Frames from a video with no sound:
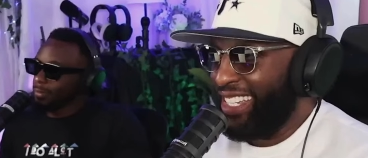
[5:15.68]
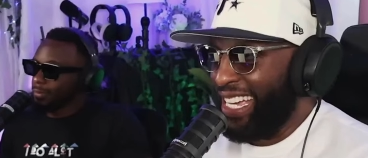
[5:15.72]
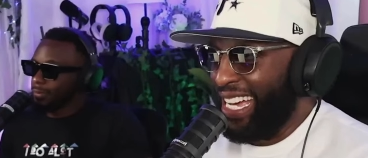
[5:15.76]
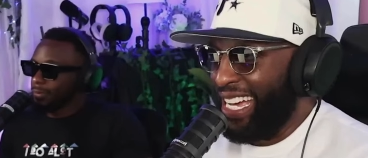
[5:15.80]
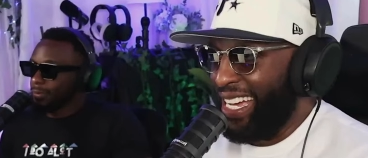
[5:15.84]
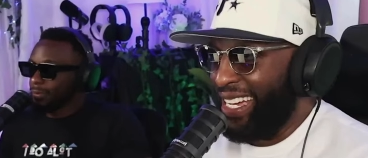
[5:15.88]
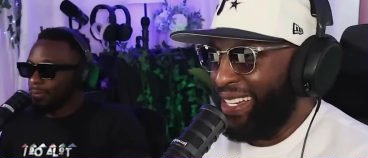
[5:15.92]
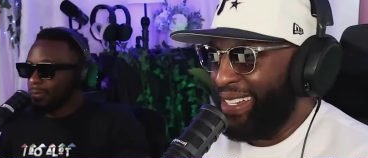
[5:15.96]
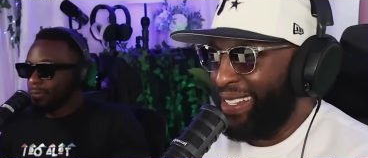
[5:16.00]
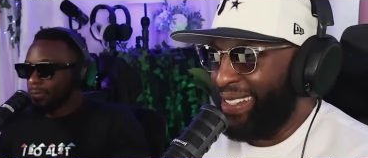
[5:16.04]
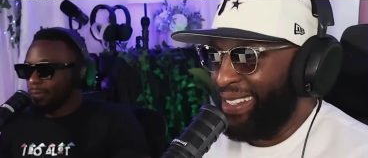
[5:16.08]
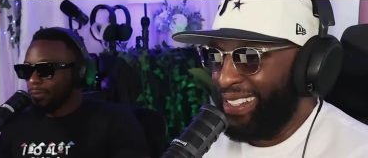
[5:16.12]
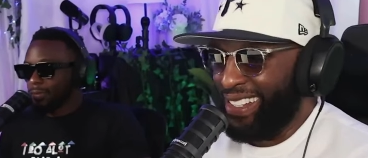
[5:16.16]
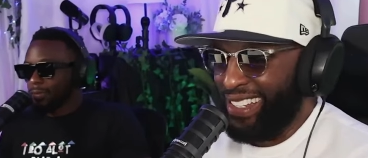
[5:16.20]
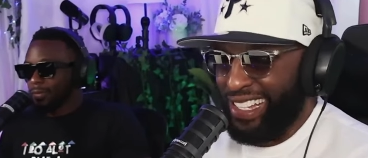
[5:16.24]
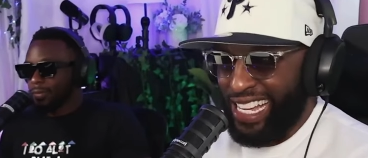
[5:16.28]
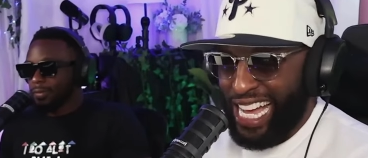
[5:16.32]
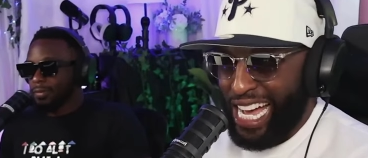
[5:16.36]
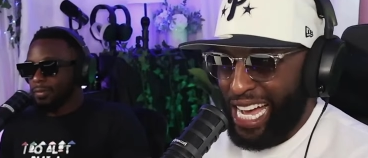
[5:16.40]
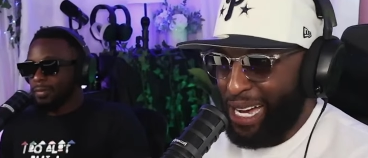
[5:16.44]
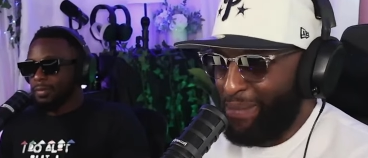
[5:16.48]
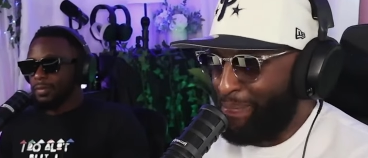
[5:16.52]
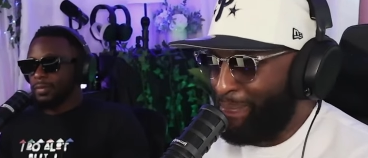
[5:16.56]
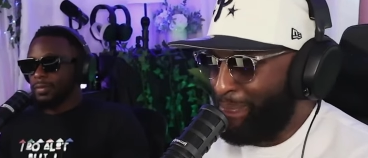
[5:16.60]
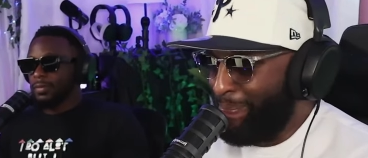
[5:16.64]
Speaker 1: at the end of the
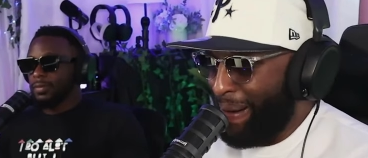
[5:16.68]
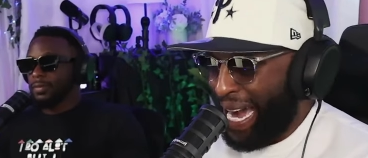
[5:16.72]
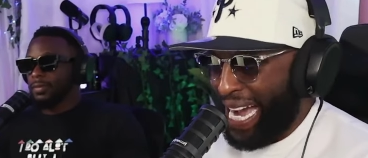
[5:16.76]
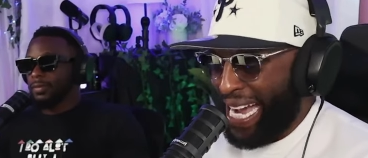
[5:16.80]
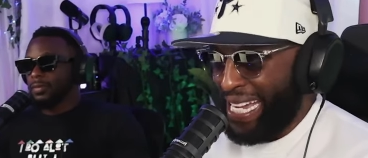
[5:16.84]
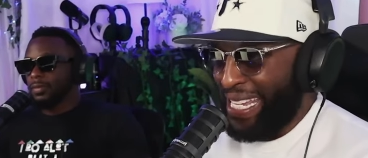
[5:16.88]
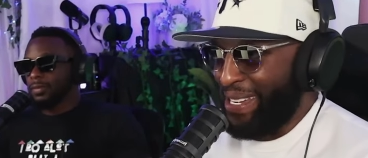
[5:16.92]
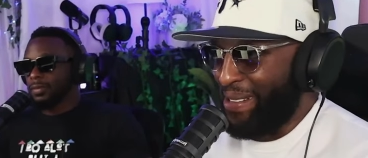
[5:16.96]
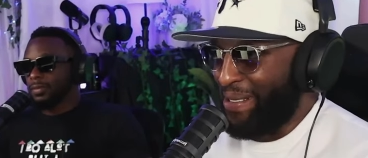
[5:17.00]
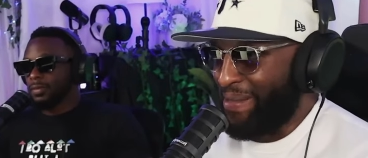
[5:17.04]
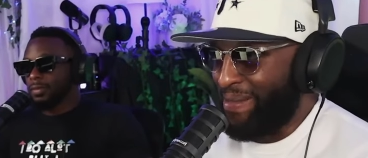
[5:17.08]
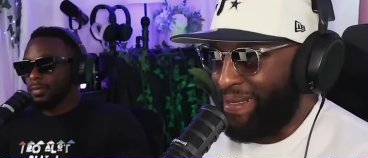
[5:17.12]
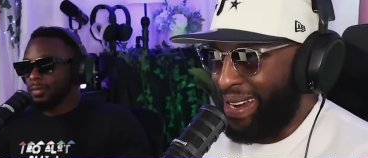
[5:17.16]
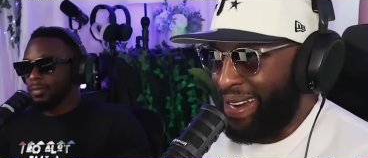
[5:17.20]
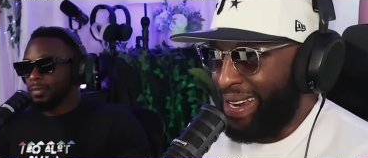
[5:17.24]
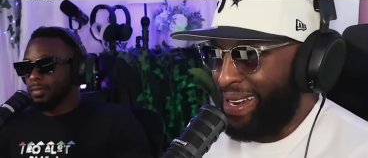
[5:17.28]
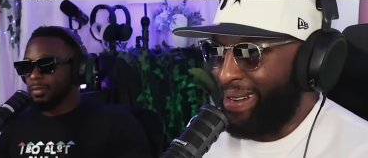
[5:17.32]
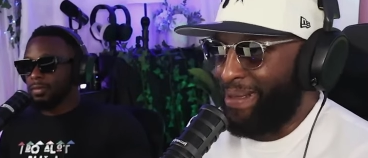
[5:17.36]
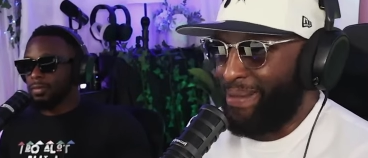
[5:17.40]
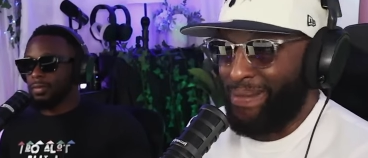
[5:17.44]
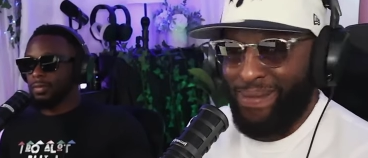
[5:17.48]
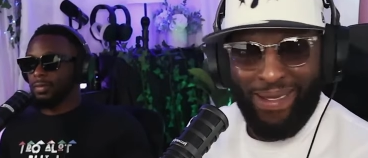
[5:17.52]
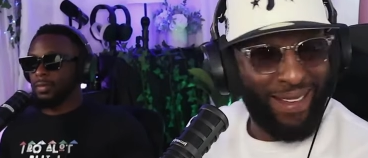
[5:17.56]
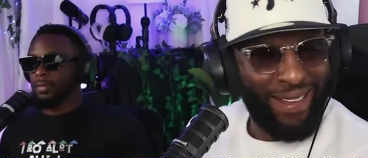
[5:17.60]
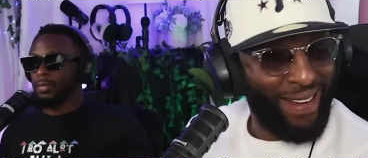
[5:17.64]
day, you don't get to
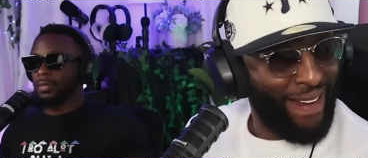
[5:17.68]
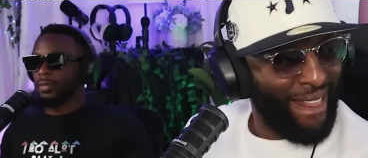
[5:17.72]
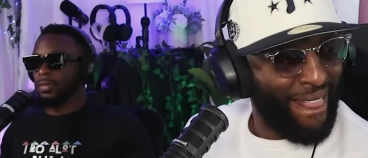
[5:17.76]
keep the